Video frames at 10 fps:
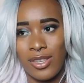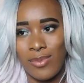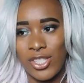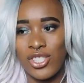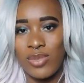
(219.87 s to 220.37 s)
And
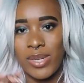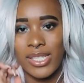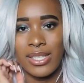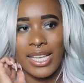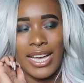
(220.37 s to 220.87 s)
we just
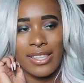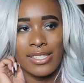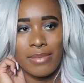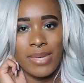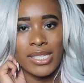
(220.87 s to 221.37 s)
recently got
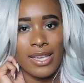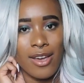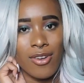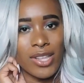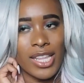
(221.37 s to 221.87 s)
this in my
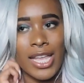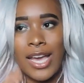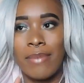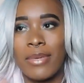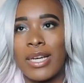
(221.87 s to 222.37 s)
town, and
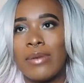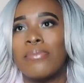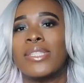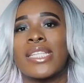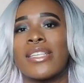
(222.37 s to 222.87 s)
I'm
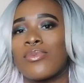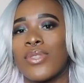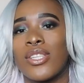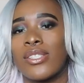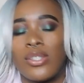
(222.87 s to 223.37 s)
obsessed
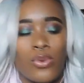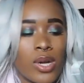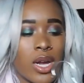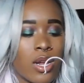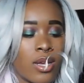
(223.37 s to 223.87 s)
with this store.